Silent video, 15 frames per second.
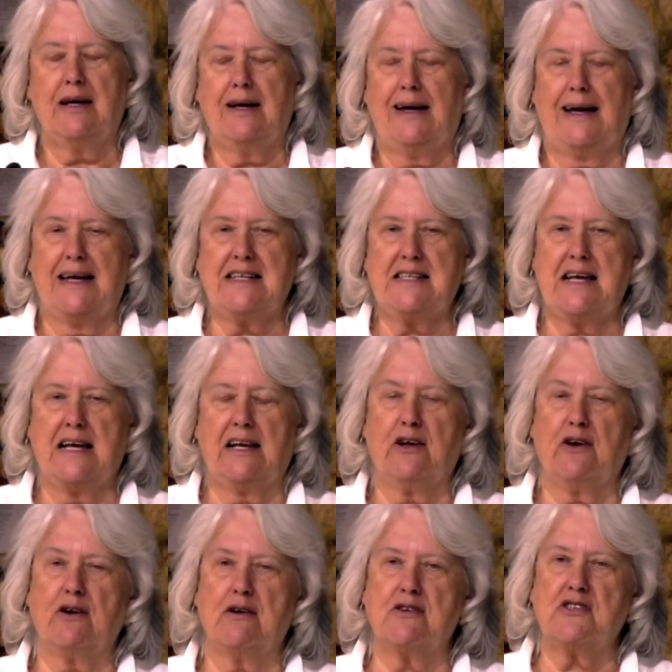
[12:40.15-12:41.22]
and telling
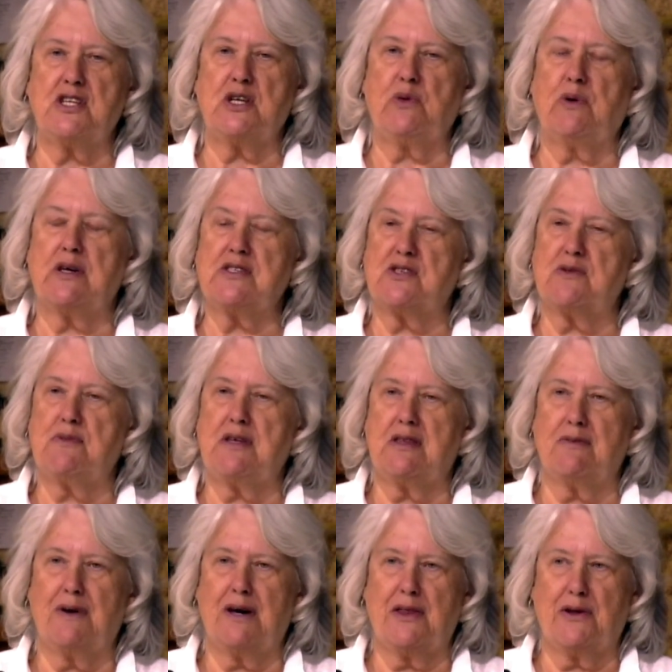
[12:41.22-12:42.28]
her she was to be the
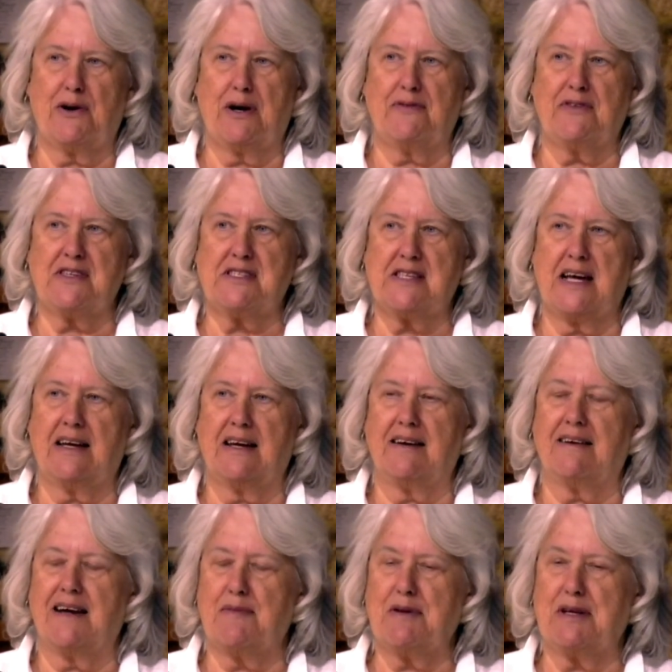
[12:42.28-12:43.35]
mother of the second
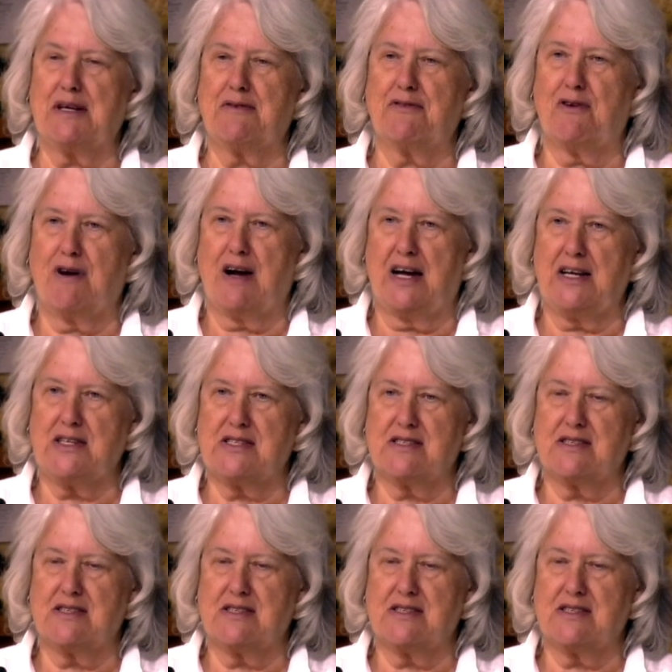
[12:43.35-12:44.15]
coming of Christ.